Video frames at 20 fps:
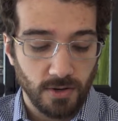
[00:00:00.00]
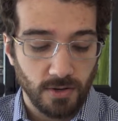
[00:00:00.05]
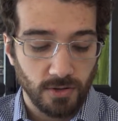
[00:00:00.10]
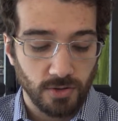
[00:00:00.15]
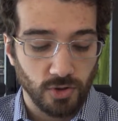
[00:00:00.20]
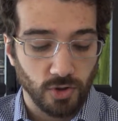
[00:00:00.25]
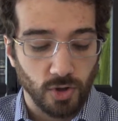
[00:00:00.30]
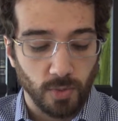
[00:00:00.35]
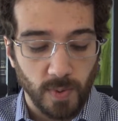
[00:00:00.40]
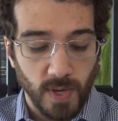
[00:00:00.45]

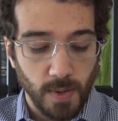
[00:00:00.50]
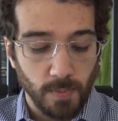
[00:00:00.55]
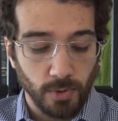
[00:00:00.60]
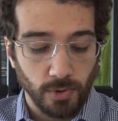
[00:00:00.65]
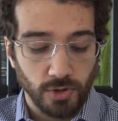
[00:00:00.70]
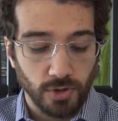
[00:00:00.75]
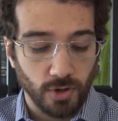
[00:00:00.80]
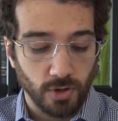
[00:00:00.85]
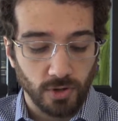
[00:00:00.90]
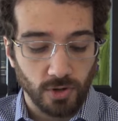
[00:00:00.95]
So the people
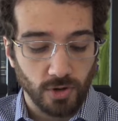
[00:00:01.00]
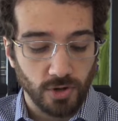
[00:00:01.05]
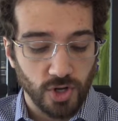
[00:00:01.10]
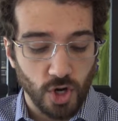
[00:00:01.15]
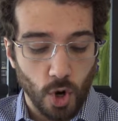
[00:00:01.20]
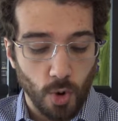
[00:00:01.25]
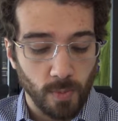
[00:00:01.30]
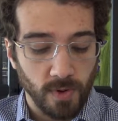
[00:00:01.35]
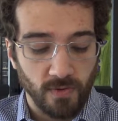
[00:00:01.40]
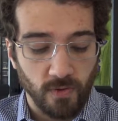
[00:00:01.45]
took their
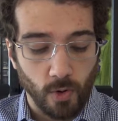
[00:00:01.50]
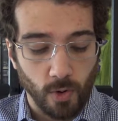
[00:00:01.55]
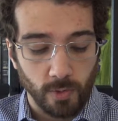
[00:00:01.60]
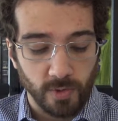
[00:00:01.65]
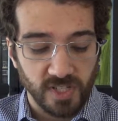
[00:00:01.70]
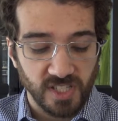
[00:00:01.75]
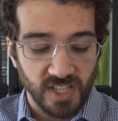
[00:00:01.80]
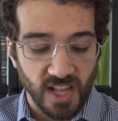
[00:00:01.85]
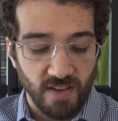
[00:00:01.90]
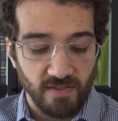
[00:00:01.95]
dough before it
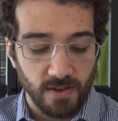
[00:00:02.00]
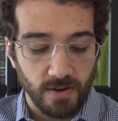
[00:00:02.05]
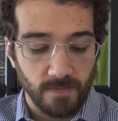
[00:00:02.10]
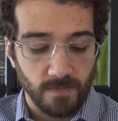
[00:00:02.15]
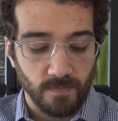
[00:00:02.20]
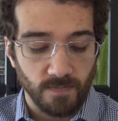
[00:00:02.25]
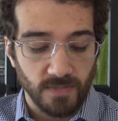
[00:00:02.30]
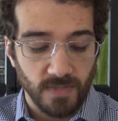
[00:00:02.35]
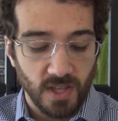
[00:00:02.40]
was leavened,